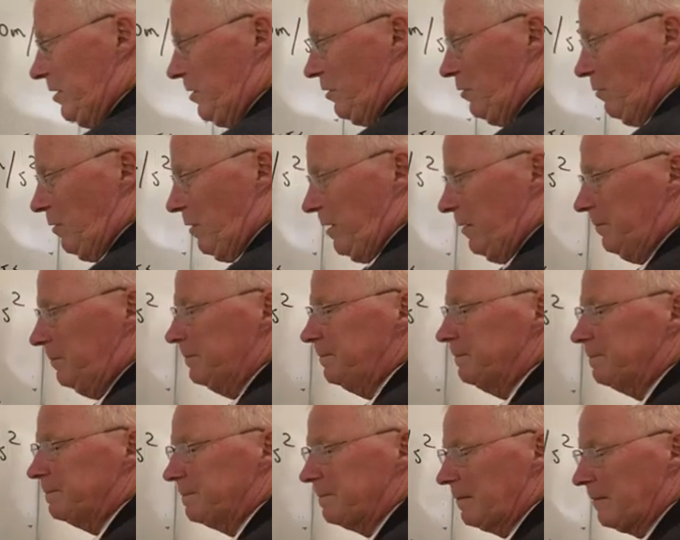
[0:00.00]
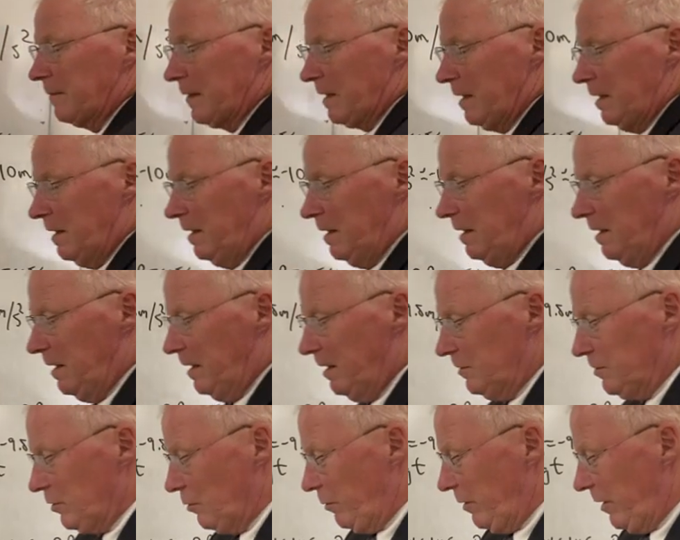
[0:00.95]
the ground?
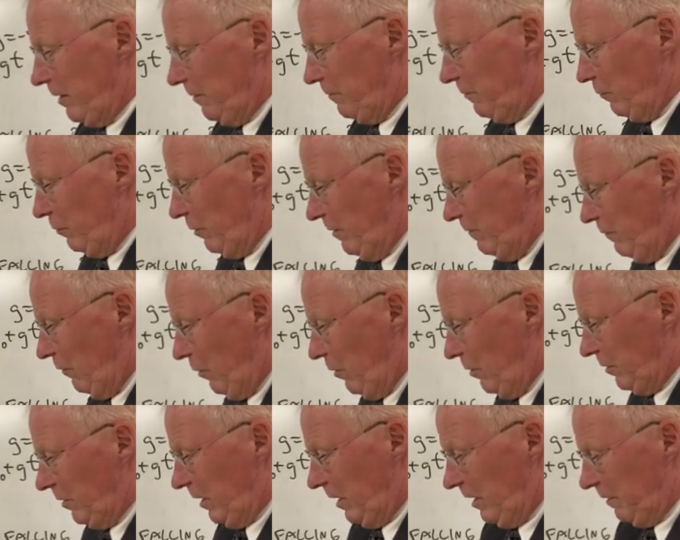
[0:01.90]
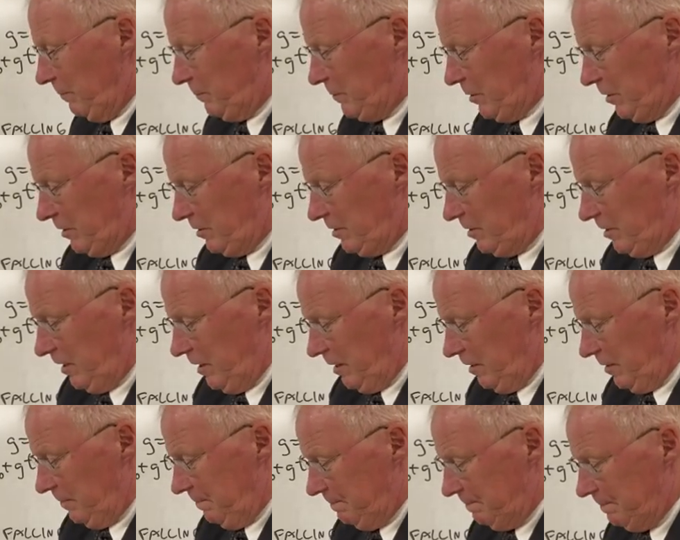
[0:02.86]
So we have free-falling objects
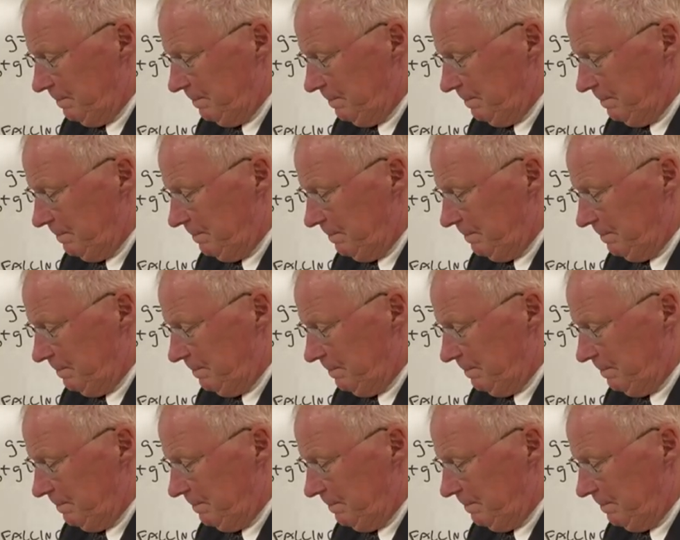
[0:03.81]
there.